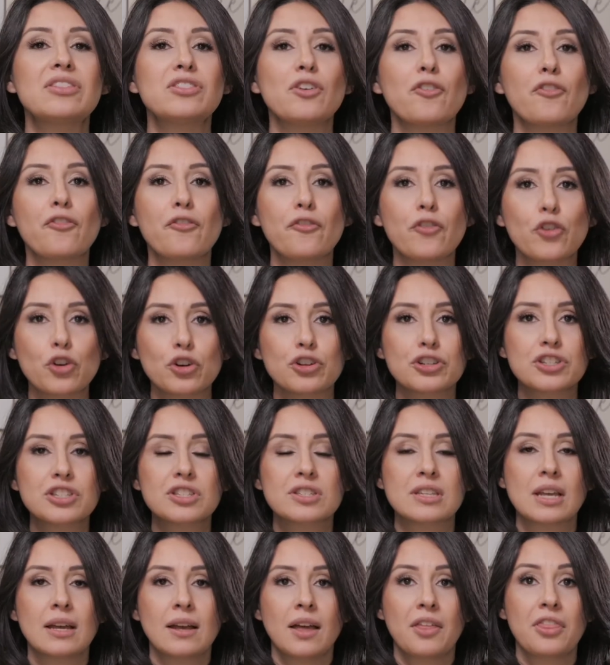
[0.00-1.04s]
the
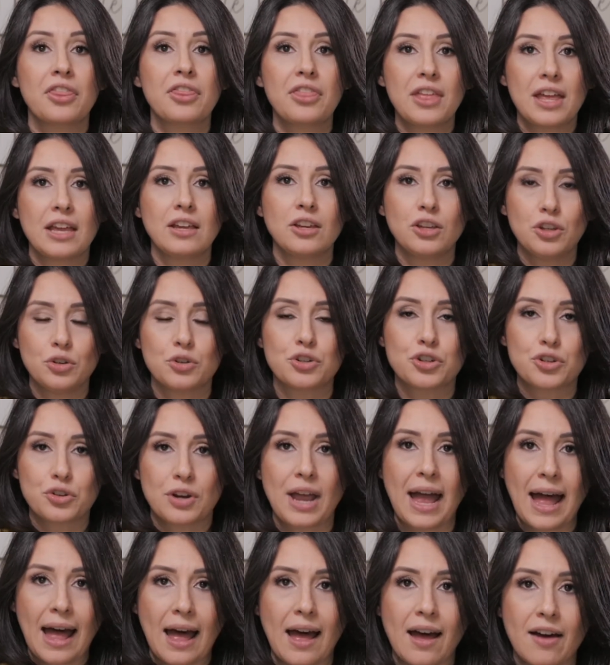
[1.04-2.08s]
first thing you should
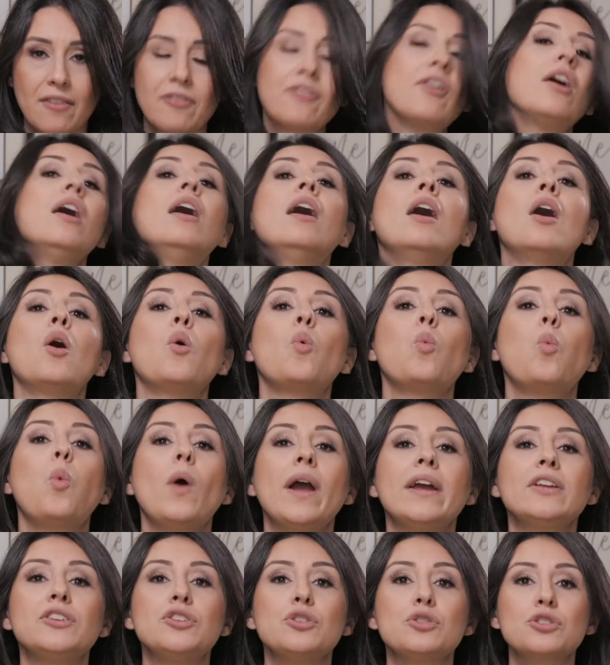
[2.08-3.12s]
have
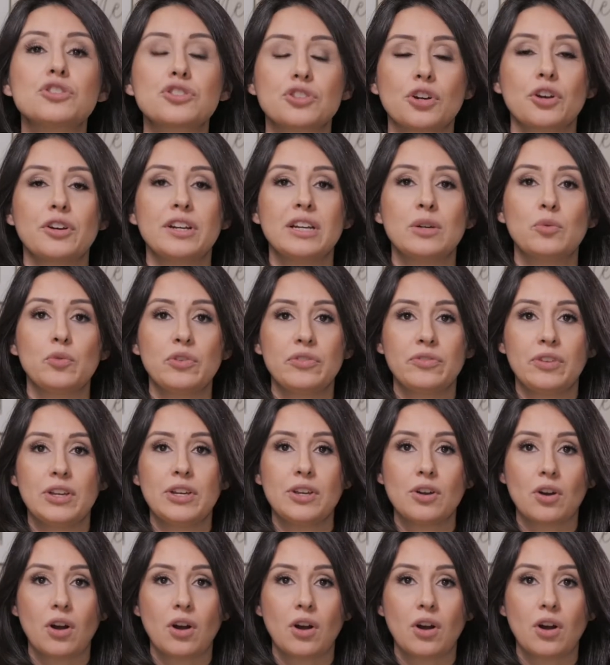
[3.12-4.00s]
when you're starting with video